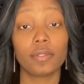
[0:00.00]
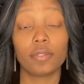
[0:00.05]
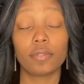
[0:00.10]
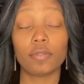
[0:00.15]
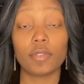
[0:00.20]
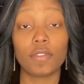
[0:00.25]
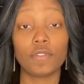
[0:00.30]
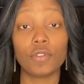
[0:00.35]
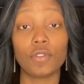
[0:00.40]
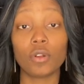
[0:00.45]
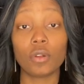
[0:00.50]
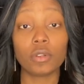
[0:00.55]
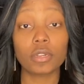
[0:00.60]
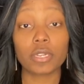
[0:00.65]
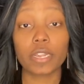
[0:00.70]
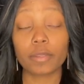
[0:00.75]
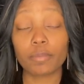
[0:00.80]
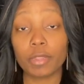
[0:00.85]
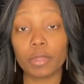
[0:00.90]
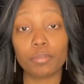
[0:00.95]
If you don't look
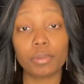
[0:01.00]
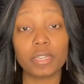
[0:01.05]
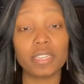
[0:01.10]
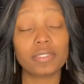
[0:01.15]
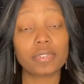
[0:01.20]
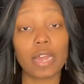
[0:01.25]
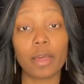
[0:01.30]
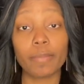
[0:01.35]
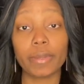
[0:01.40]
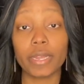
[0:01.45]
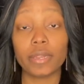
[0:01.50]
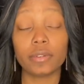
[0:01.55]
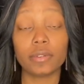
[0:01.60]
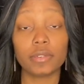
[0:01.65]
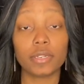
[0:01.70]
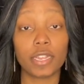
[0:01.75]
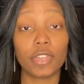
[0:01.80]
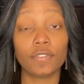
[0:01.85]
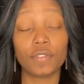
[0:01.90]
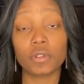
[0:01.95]
like me, please comment.
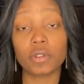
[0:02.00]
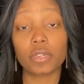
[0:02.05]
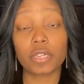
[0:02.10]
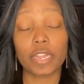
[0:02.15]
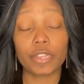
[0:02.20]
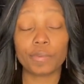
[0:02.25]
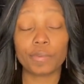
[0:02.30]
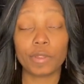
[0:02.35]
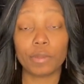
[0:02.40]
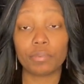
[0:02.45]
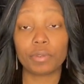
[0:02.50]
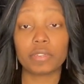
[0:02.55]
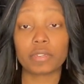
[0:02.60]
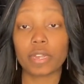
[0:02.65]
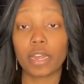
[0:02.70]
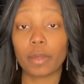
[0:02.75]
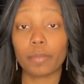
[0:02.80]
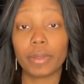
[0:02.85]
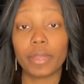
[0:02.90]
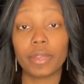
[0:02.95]
If you look like me, please
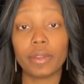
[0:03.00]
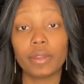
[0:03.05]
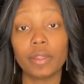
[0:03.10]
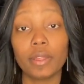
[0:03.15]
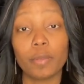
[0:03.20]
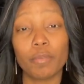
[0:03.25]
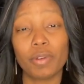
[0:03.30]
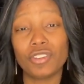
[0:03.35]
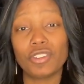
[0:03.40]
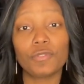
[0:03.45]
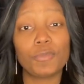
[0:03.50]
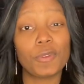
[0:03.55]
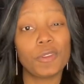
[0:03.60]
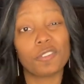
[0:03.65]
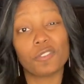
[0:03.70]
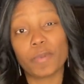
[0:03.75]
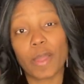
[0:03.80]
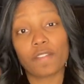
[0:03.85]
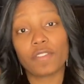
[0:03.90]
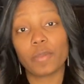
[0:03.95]
comment. But just be
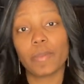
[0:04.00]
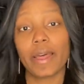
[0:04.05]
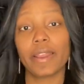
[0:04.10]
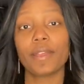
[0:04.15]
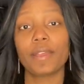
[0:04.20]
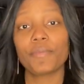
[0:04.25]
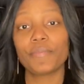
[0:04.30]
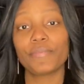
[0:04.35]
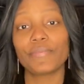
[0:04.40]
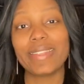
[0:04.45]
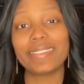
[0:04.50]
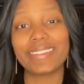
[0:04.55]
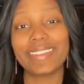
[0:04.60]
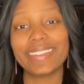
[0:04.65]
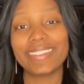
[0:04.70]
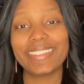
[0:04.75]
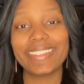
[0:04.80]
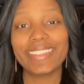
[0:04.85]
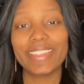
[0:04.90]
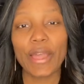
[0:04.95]
respectful about it. That's
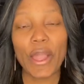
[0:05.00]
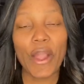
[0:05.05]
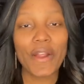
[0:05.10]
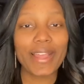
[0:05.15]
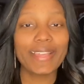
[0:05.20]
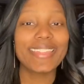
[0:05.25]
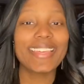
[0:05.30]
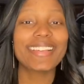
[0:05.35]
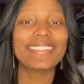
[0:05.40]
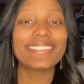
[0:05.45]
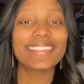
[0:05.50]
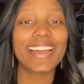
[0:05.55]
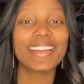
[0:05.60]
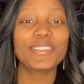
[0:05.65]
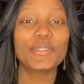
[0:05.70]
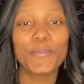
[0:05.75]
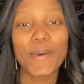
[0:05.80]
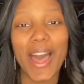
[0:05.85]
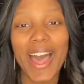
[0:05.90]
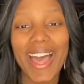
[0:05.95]
it. All right, thanks
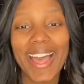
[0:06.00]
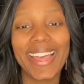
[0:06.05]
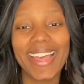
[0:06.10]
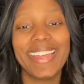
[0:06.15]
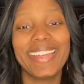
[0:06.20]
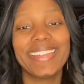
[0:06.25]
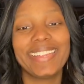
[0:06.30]
guys. Bye.